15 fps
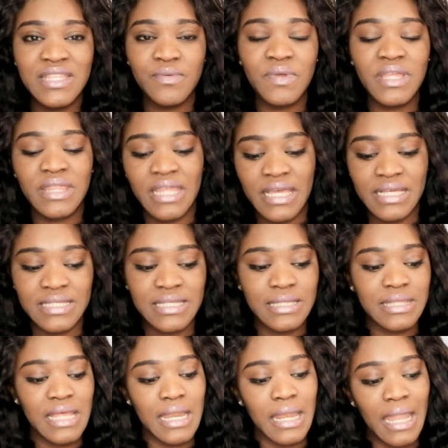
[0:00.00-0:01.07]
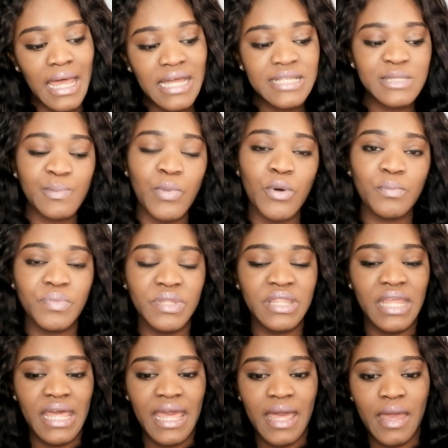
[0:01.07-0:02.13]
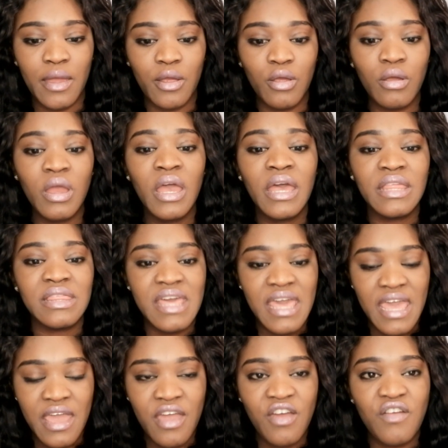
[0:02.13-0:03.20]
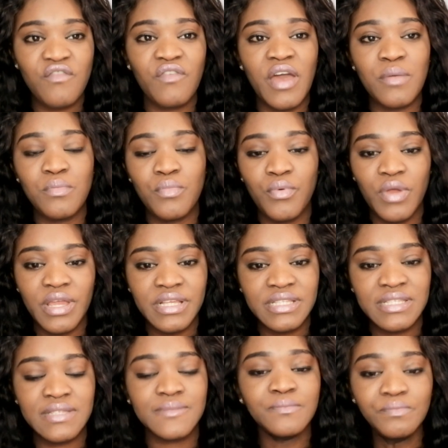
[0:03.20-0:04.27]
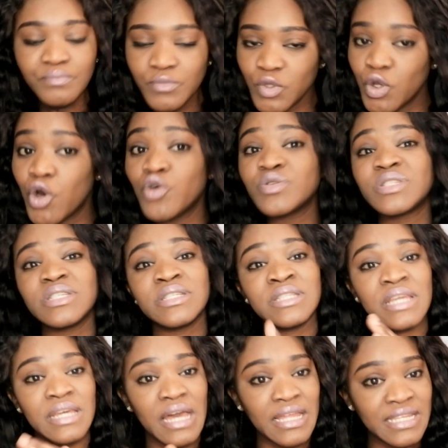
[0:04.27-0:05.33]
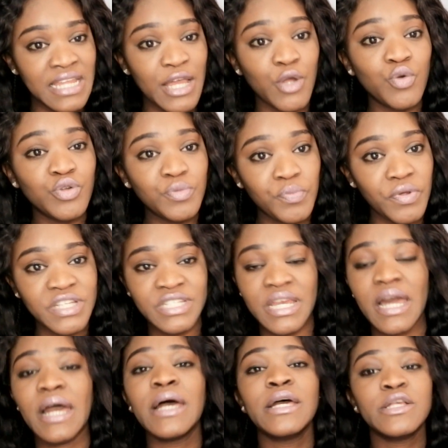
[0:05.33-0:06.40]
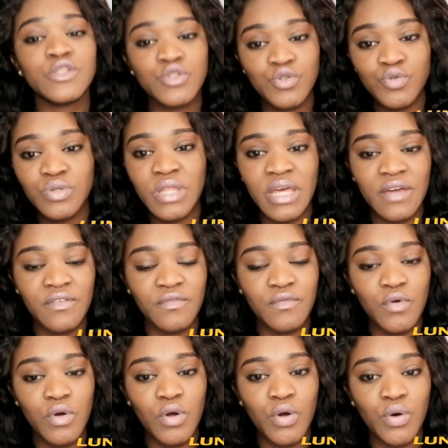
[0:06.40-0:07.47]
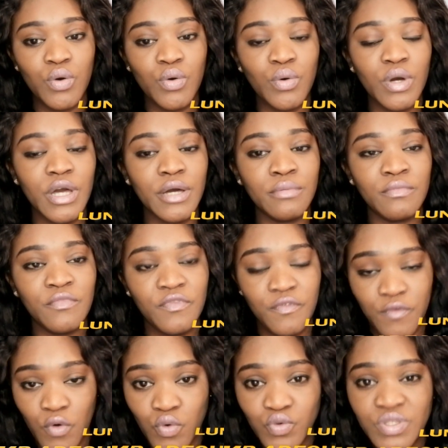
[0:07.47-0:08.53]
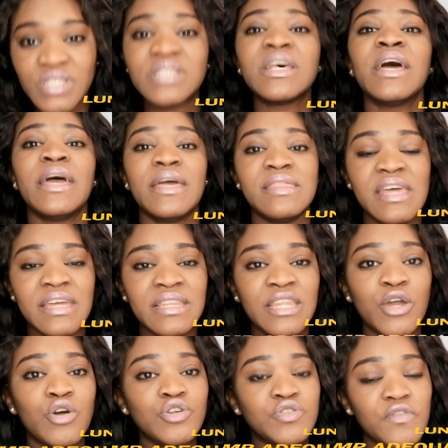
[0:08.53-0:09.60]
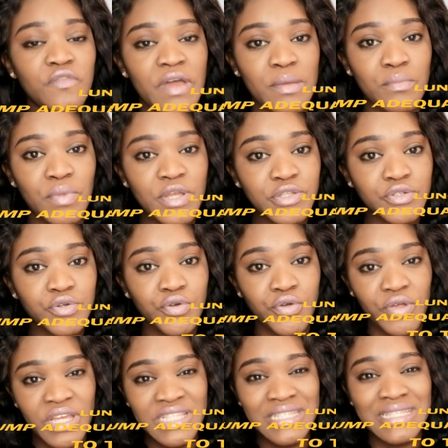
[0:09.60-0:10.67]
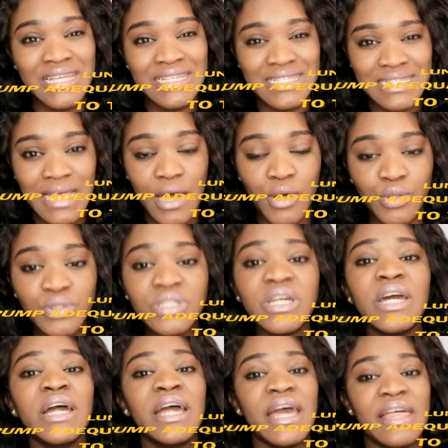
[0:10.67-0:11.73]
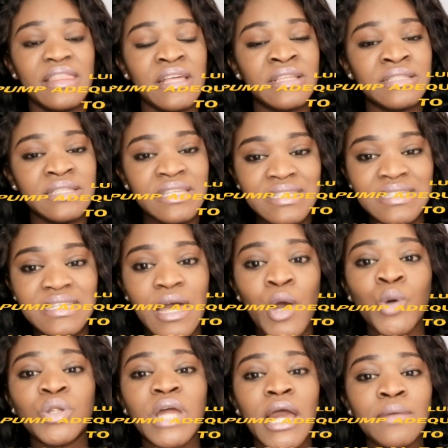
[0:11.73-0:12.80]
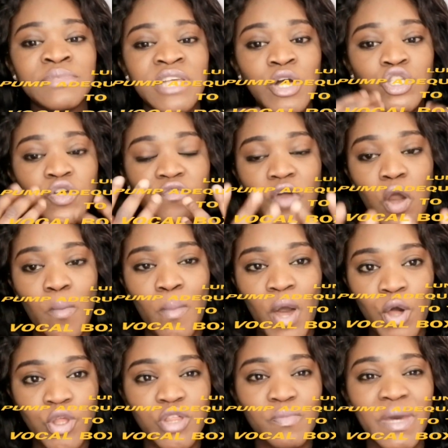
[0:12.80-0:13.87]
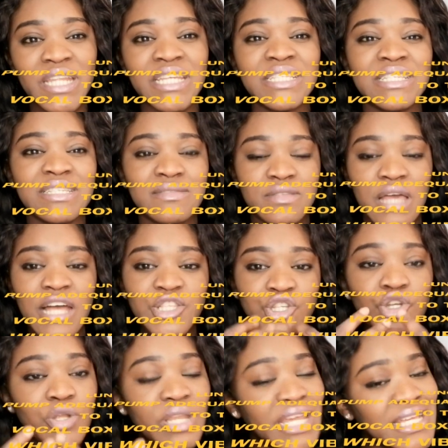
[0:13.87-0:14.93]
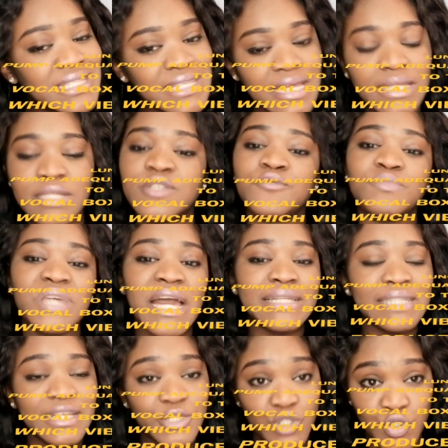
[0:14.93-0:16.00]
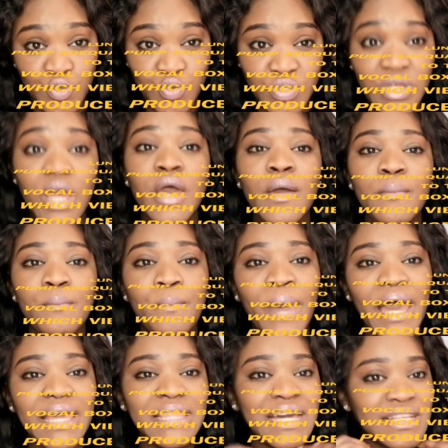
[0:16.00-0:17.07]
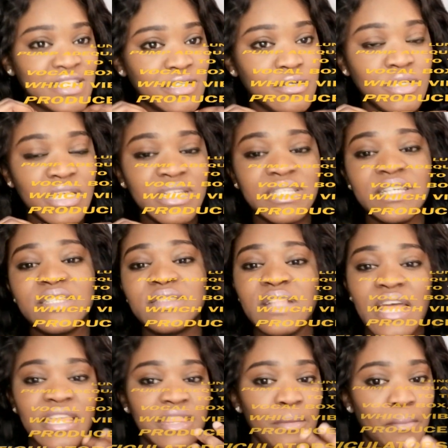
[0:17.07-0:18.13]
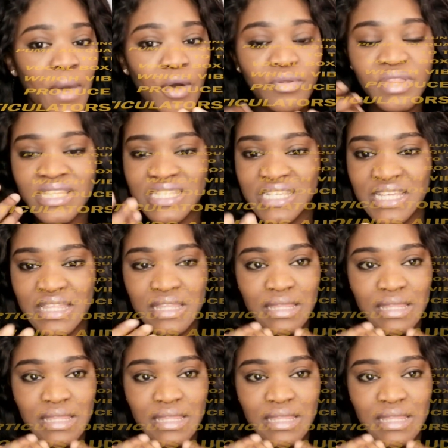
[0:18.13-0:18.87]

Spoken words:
three things: the lungs pumping the air vibrates, goes in under good pressure to the vocal folds, then they also vibrate to create the sound, and then this sound comes out of our mouth, but it is articulated to be understood by the articulators like the mouth, the teeth,